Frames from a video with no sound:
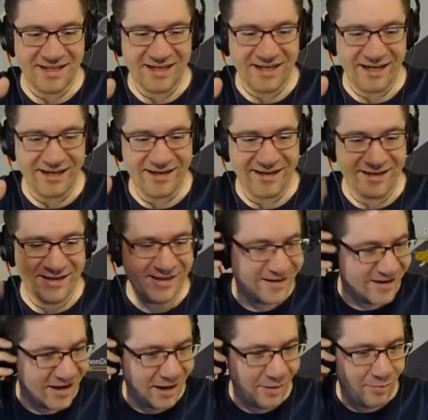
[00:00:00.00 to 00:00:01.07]
a
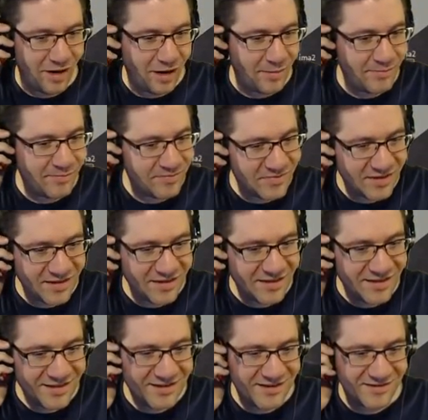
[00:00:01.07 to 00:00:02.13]
bomb.
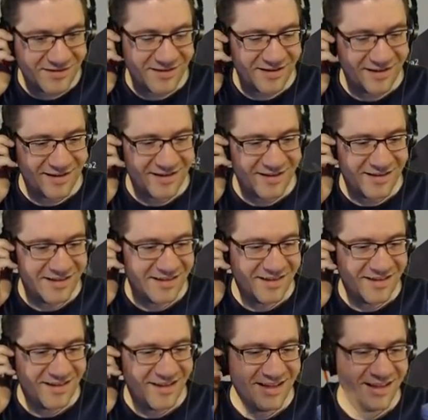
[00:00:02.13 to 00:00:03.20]
Do you see I could see
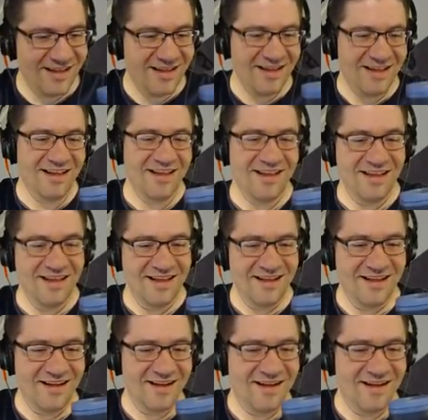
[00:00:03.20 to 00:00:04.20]
that. Yeah, that's cool.